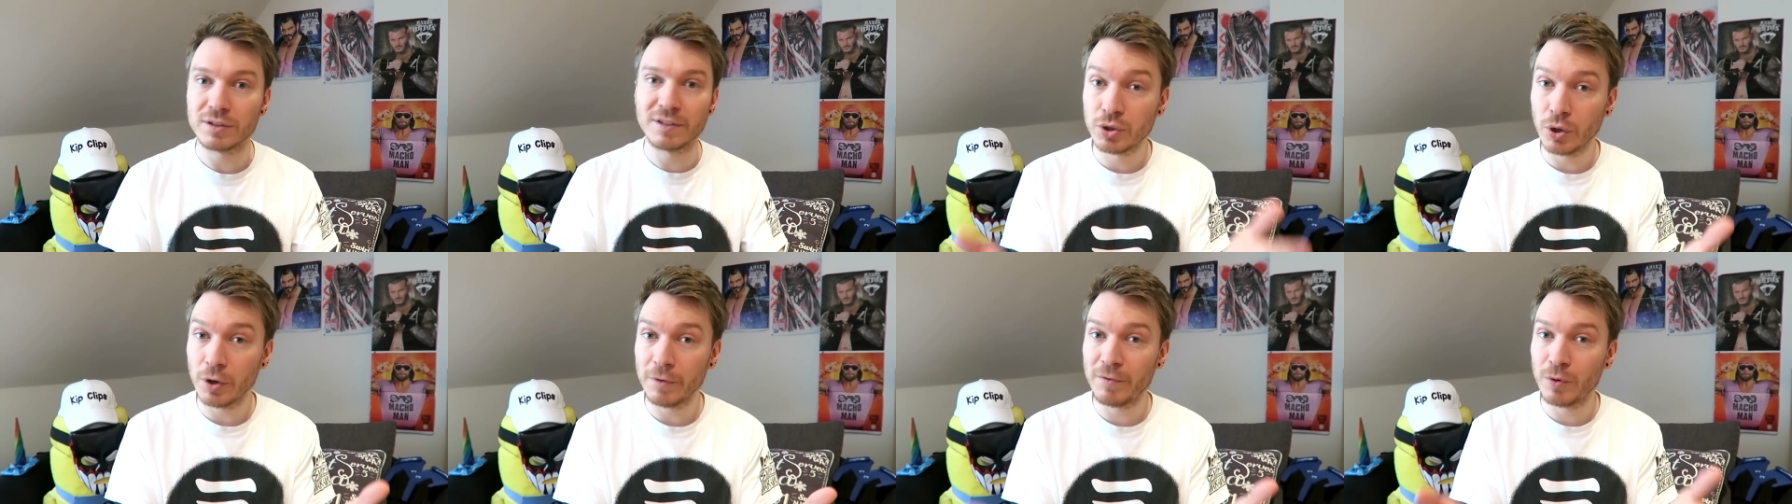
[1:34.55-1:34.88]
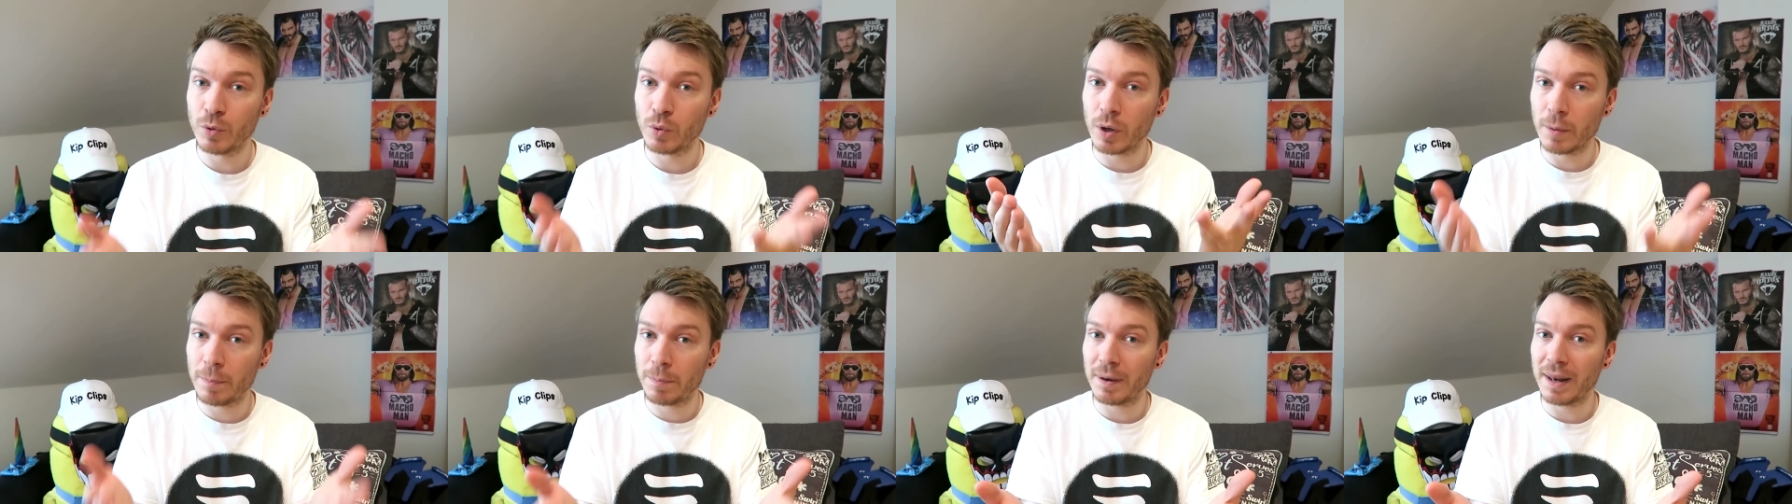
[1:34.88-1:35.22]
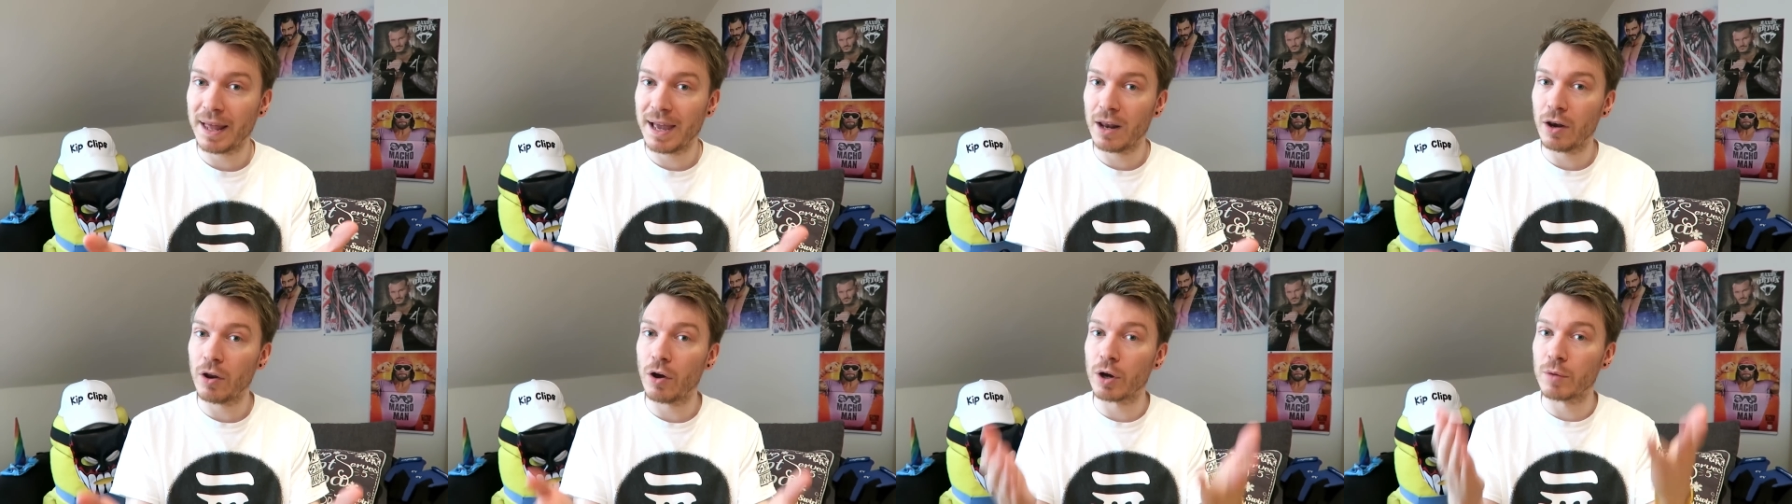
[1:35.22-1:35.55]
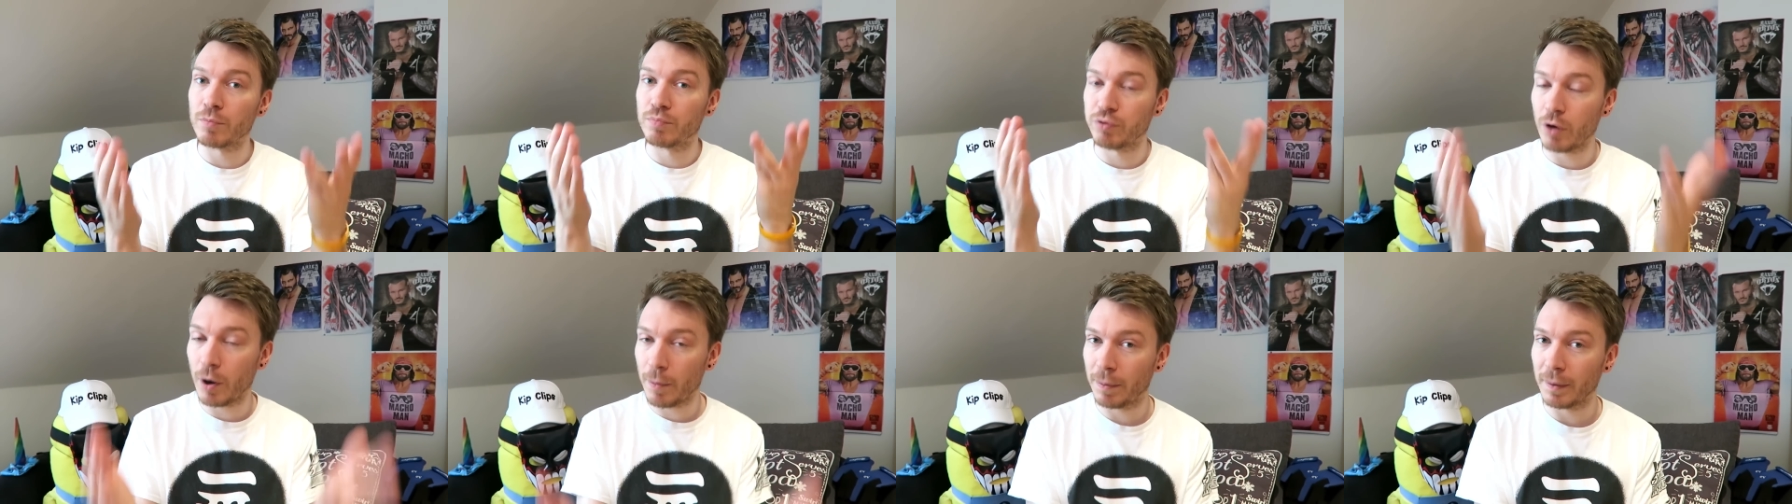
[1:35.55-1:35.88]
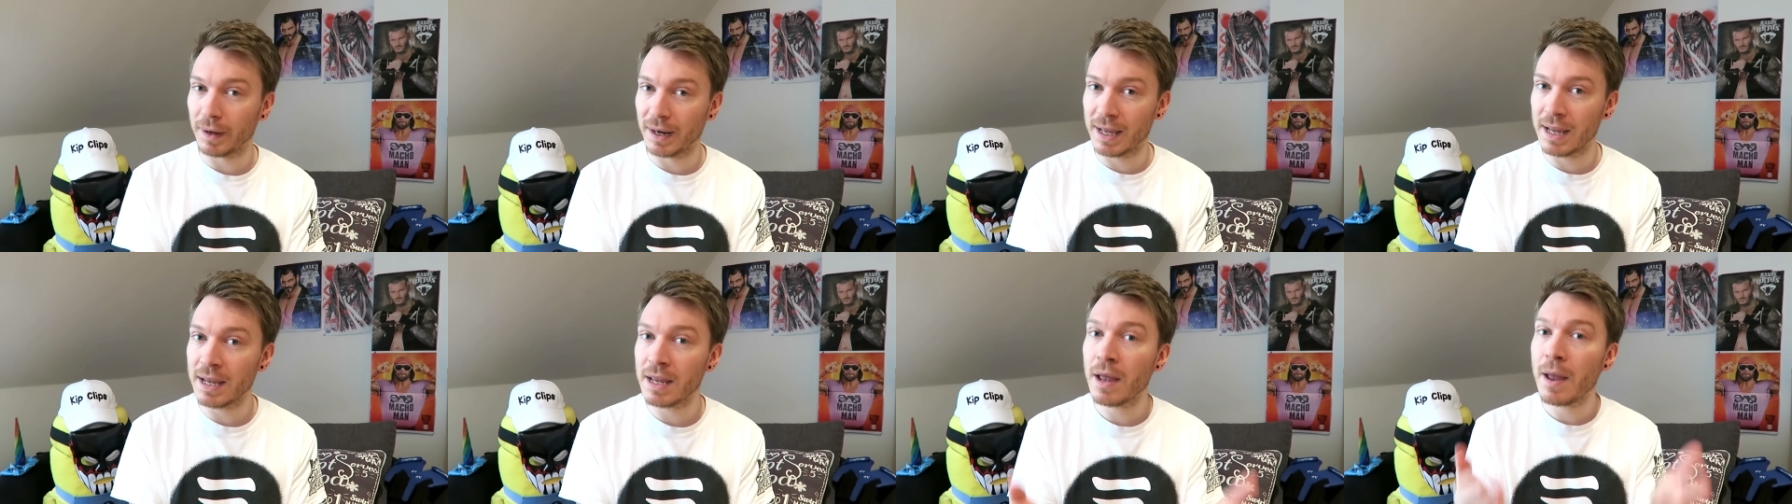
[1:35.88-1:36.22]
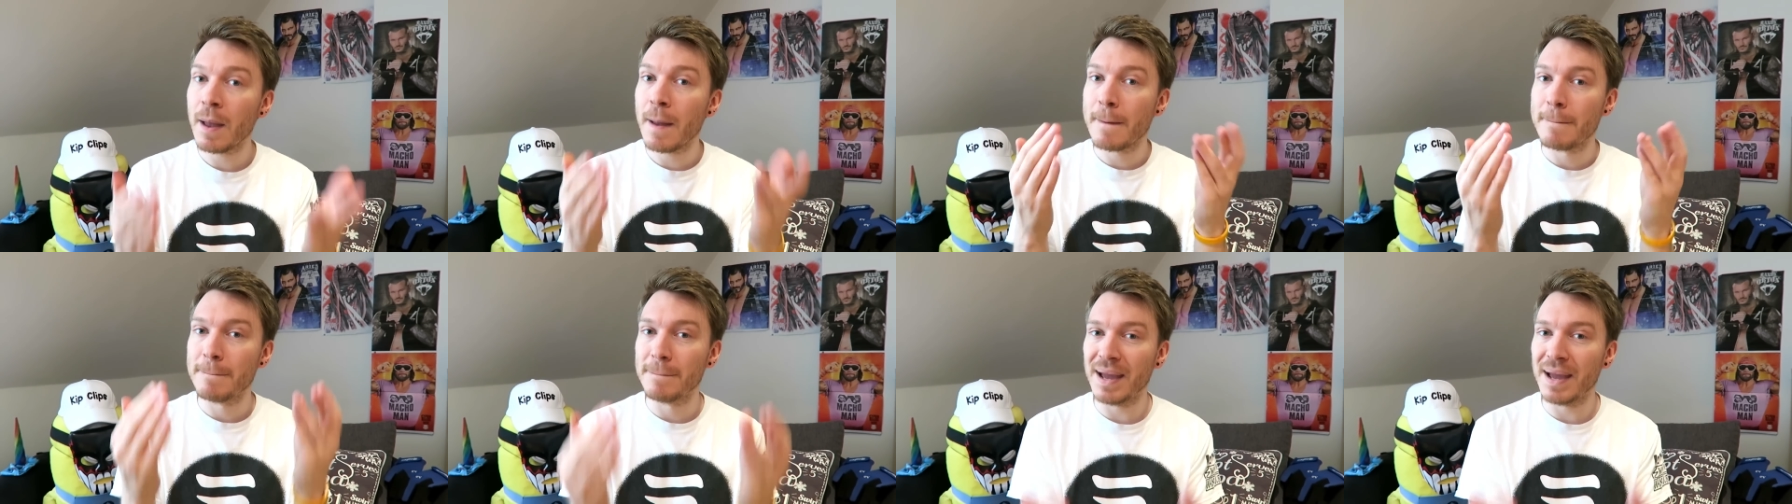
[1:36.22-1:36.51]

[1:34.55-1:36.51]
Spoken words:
So if you want to play along properly,